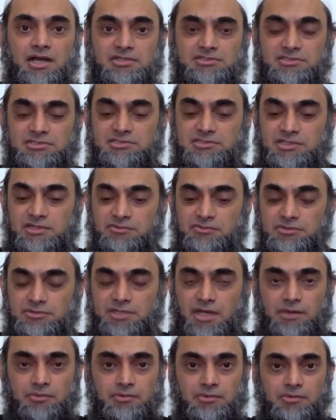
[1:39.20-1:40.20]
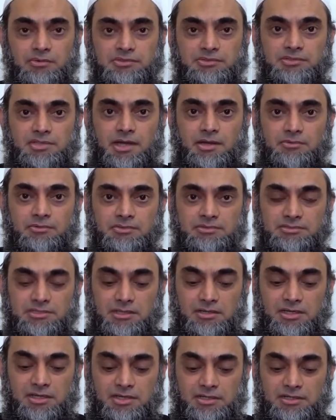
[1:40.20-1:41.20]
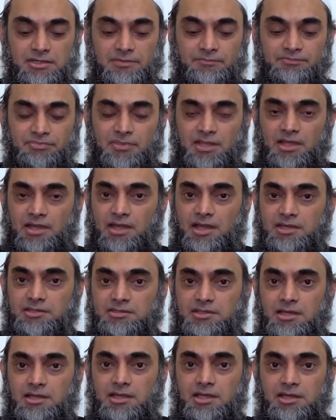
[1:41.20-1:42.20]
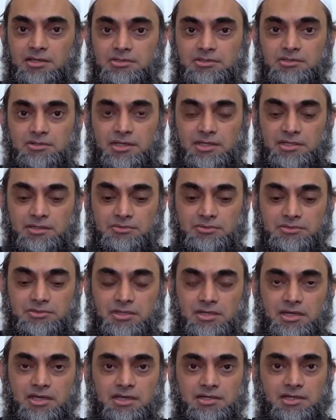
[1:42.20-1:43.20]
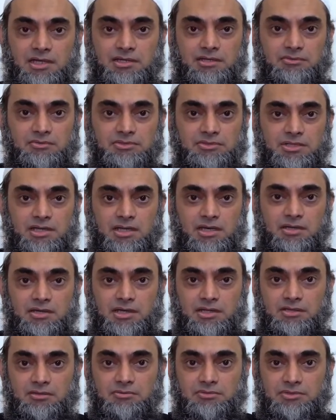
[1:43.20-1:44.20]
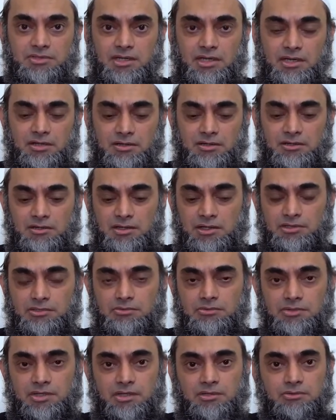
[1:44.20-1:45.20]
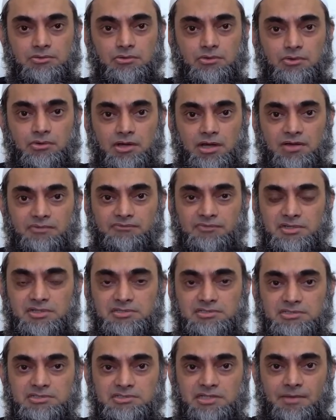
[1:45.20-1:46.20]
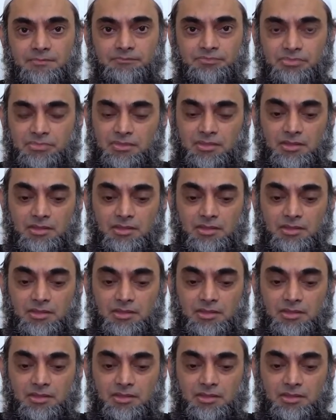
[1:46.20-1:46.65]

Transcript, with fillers: I just give you divorce, divorce talaq, I talaq you, I give you talaq, I give you talaq, I give you talaq, and now you can go, I finish this up.